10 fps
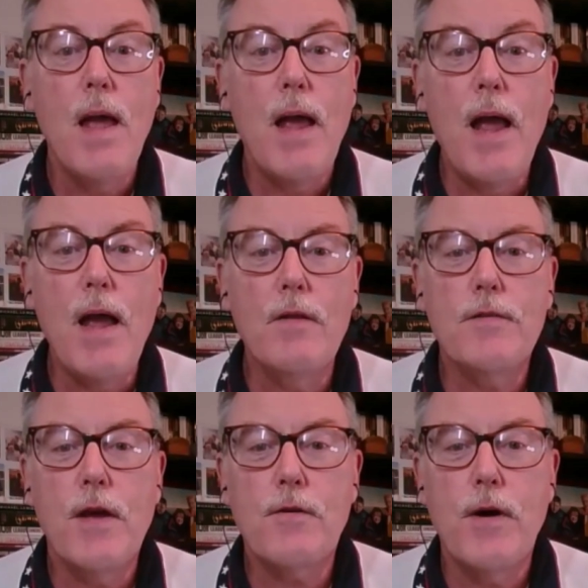And this is
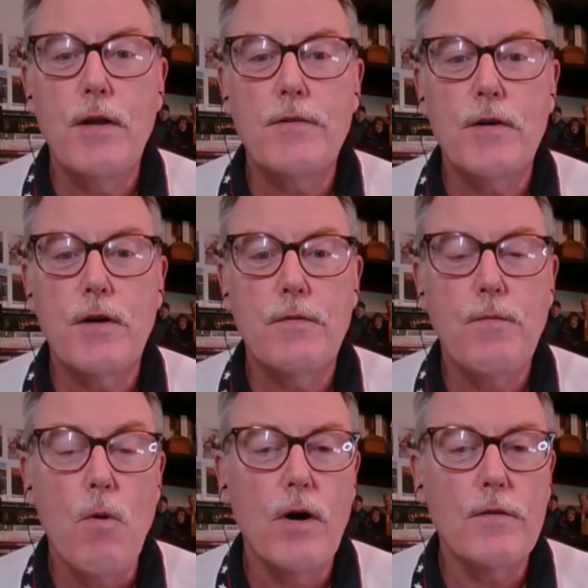Ken Kraetzer
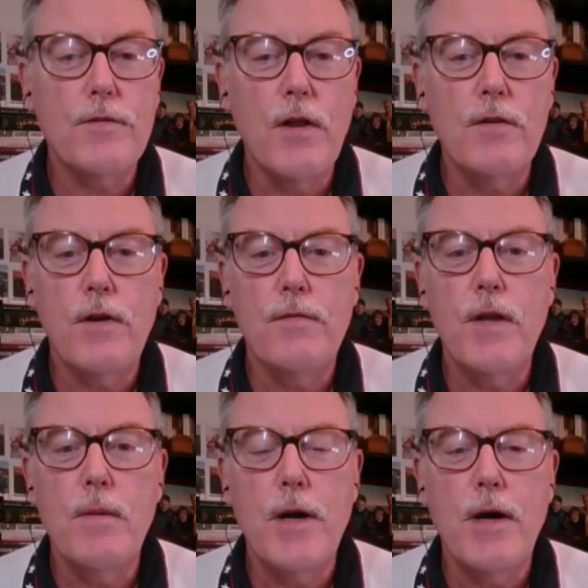for Sons of the
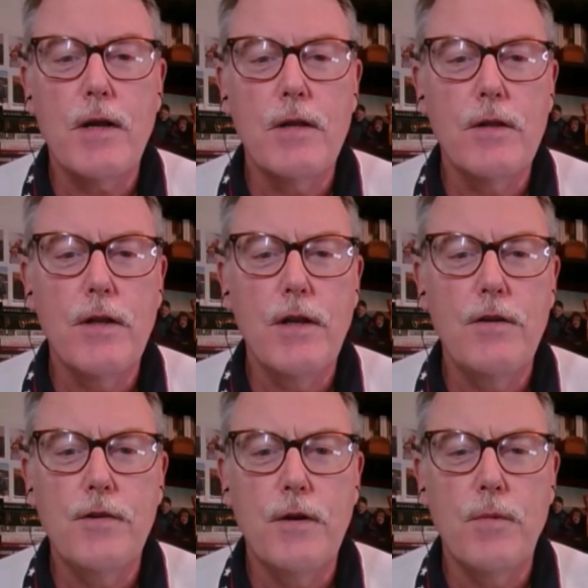American
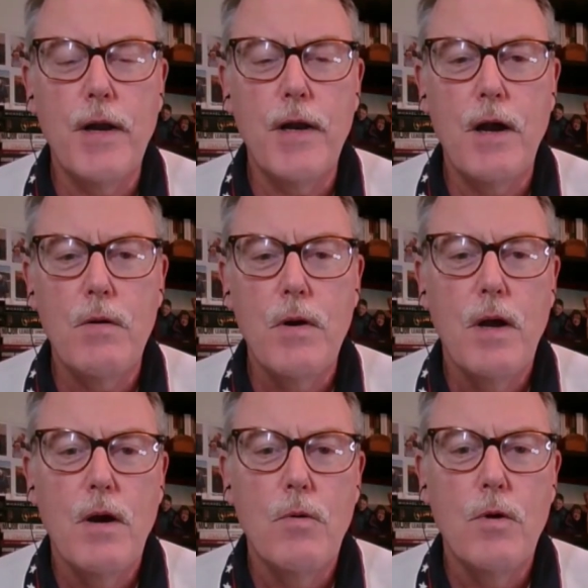Legion Radio.
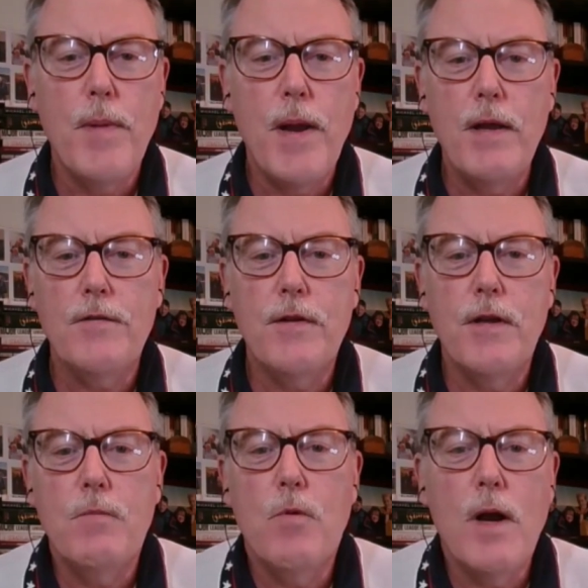We're based
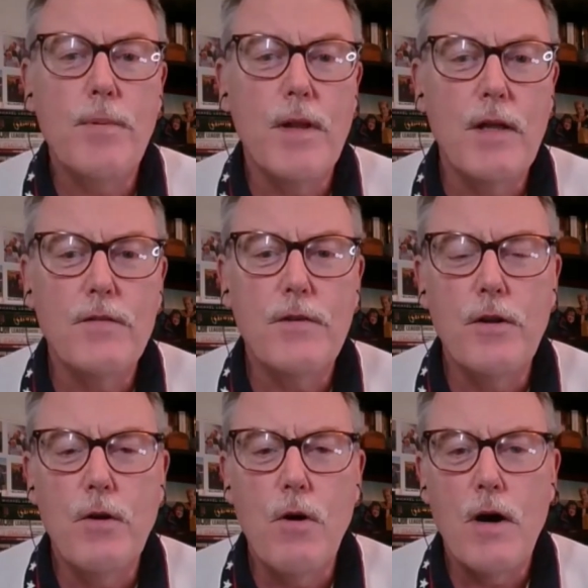in White Plains, New
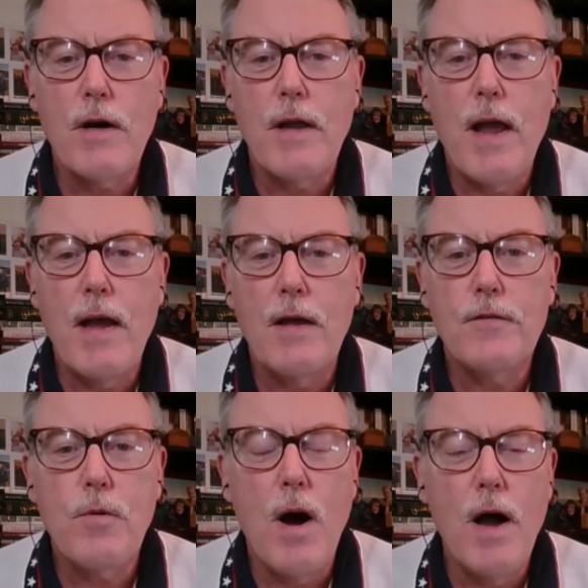York at
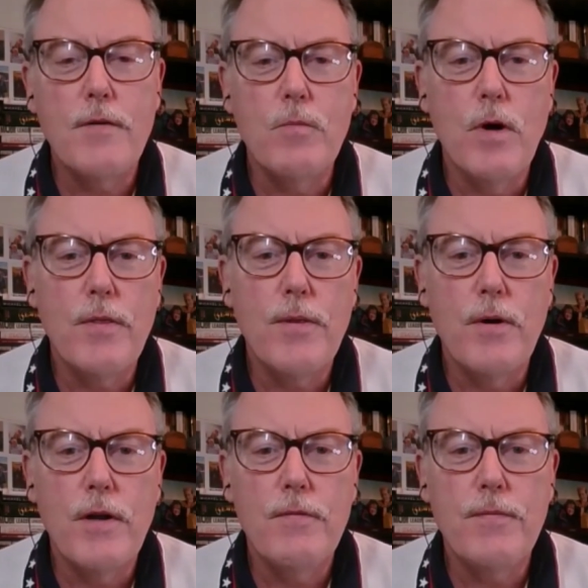Squadron
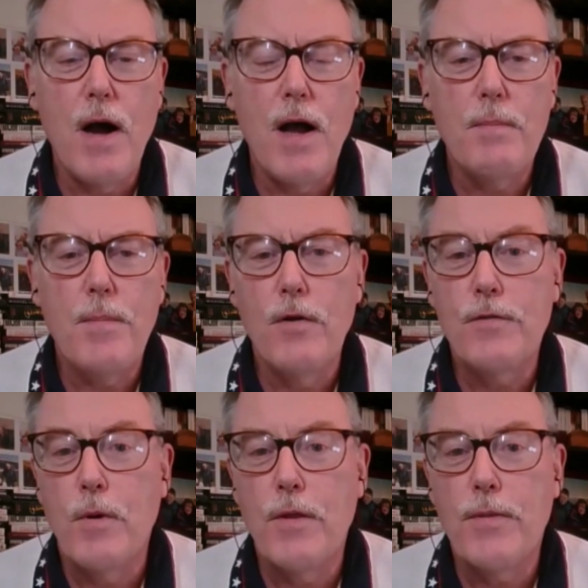135,
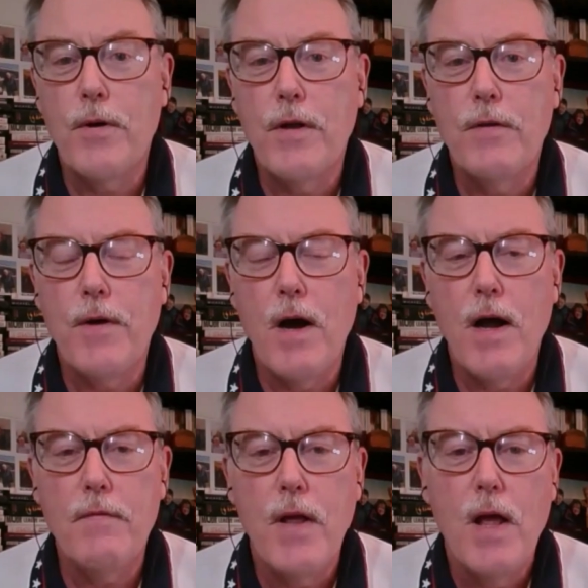Post
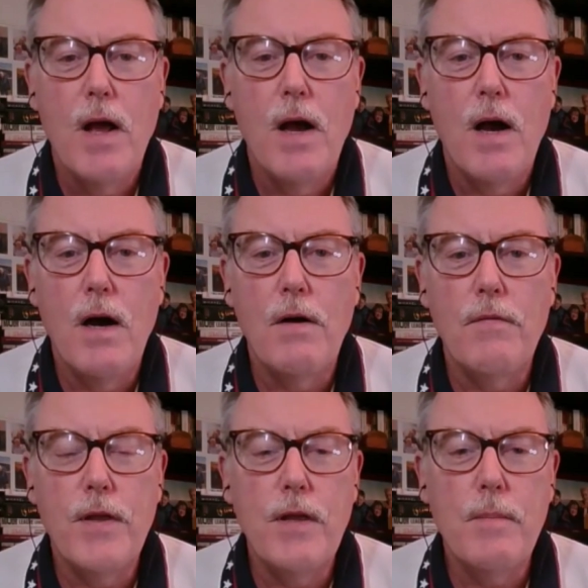135 of
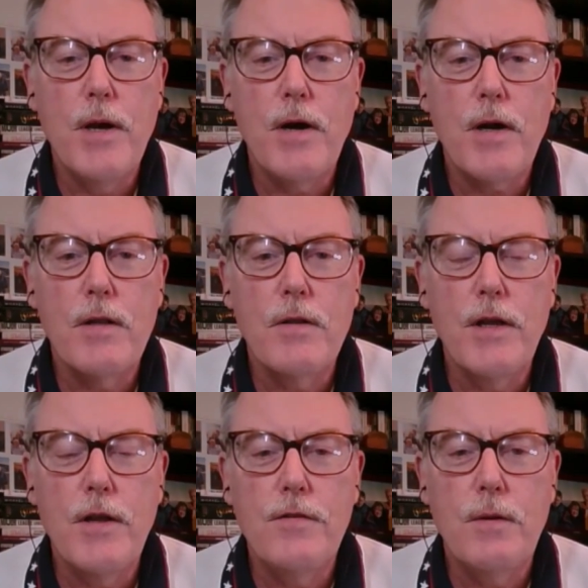the American
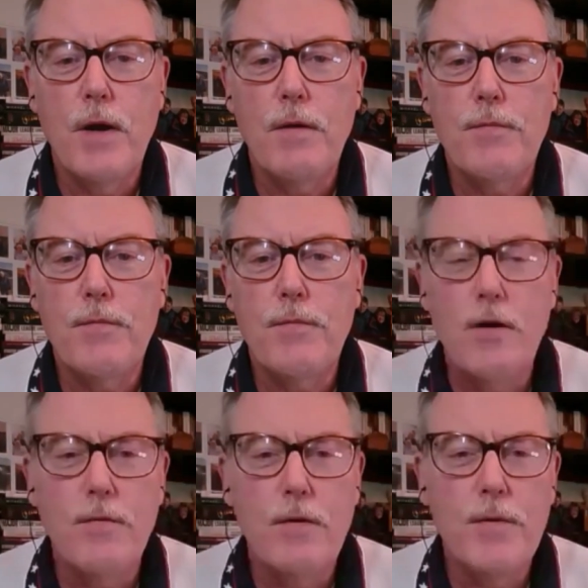Legion. We have
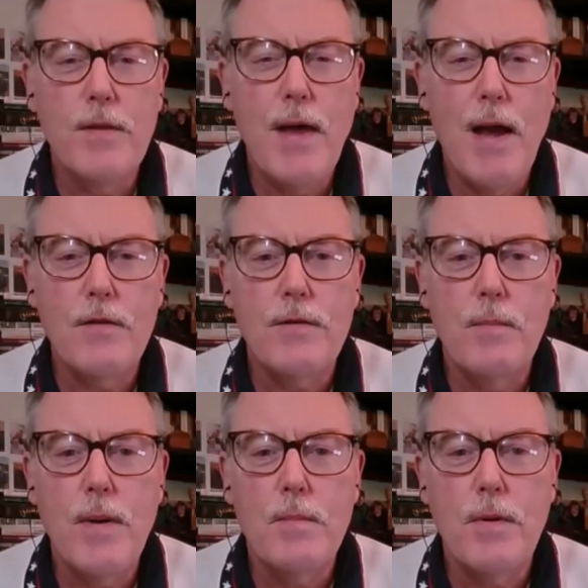350,000
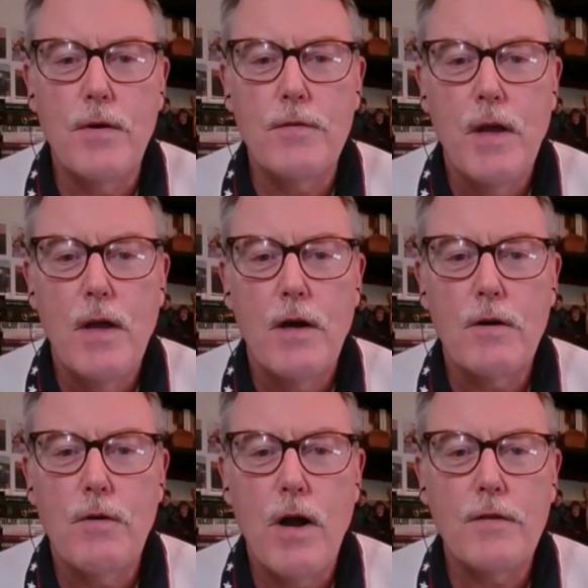members
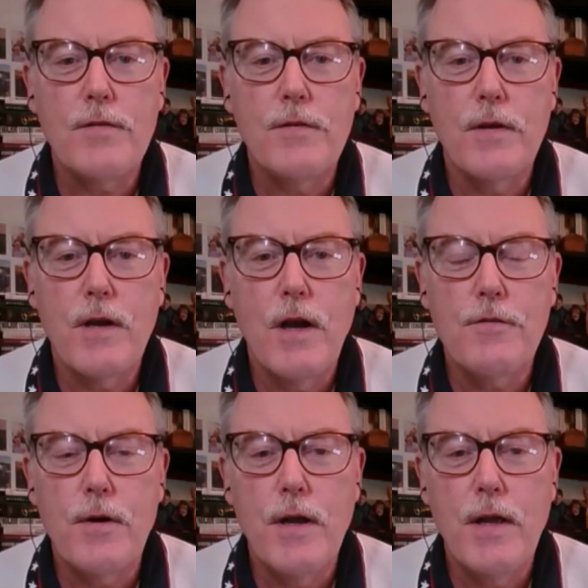across the
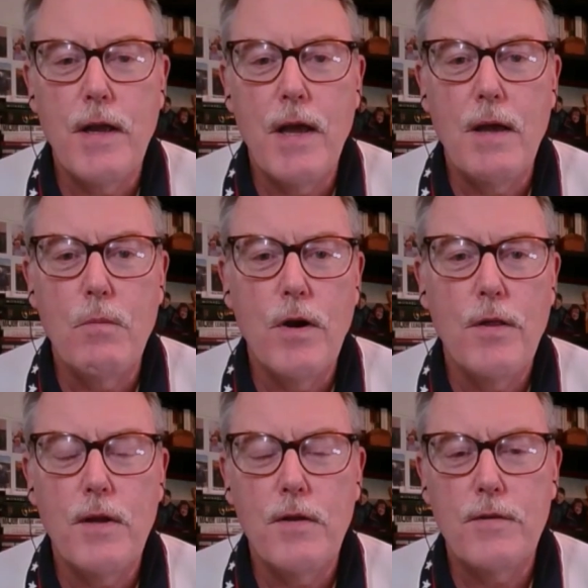country. And one of
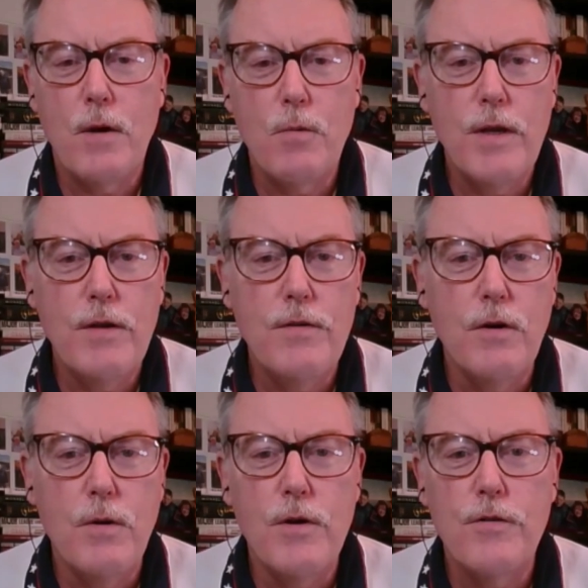the things that we
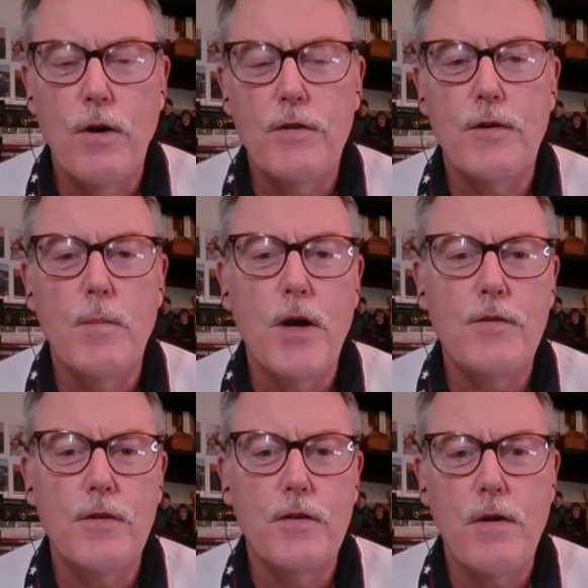do enjoy so
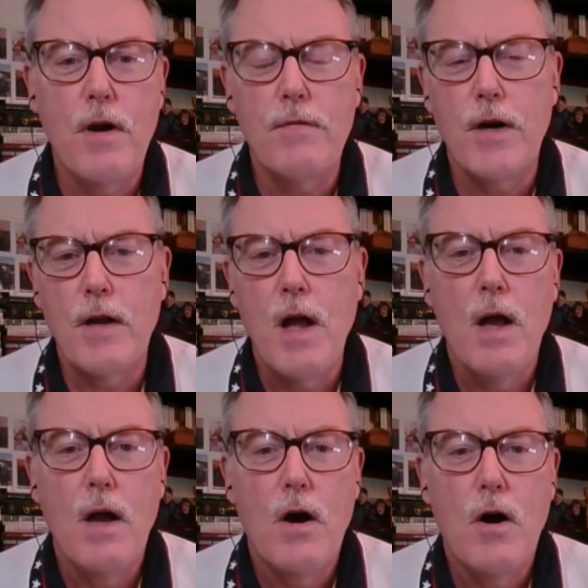much is covering
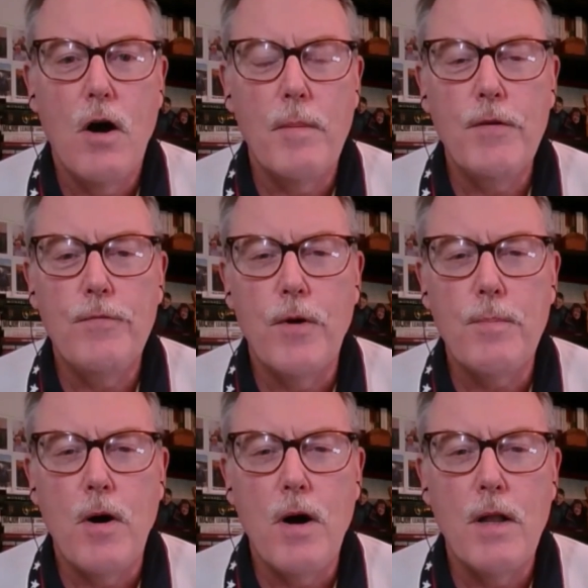Army
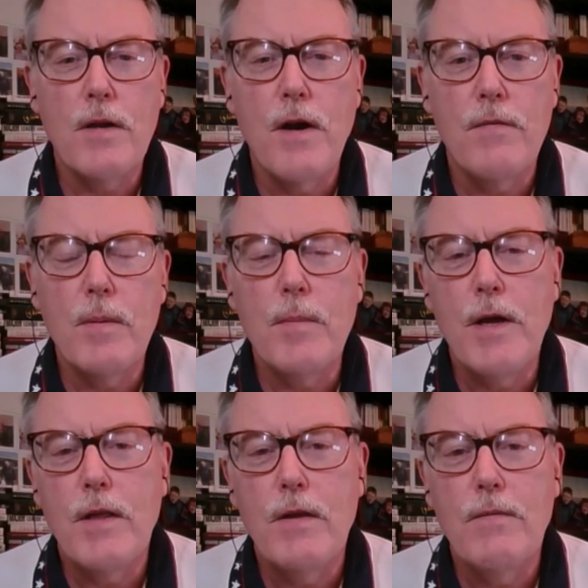football and covering
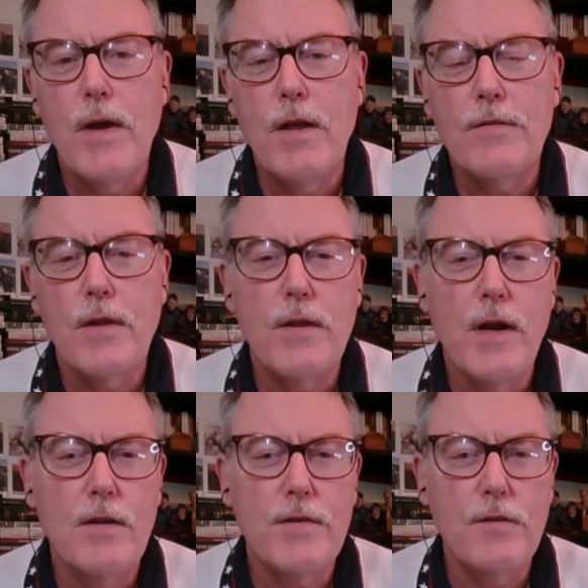many of the events of the
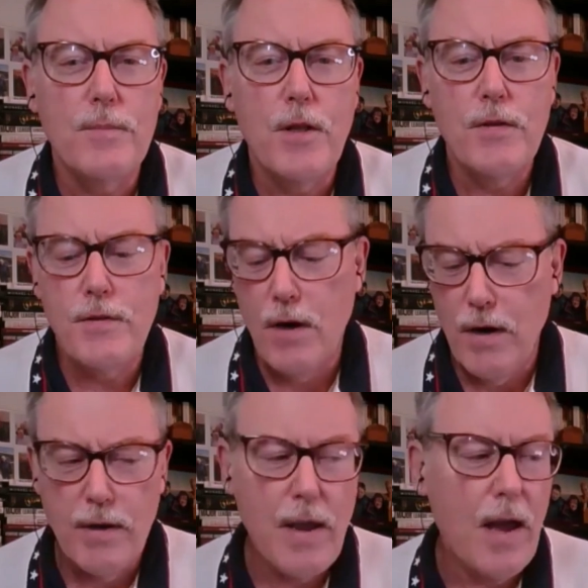United States Military
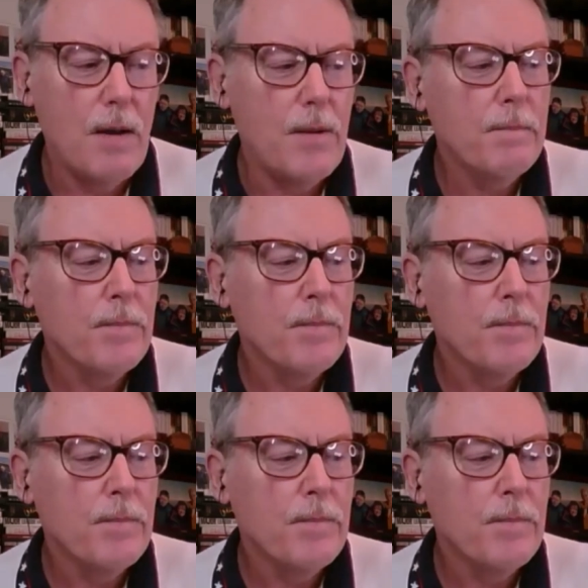Academy.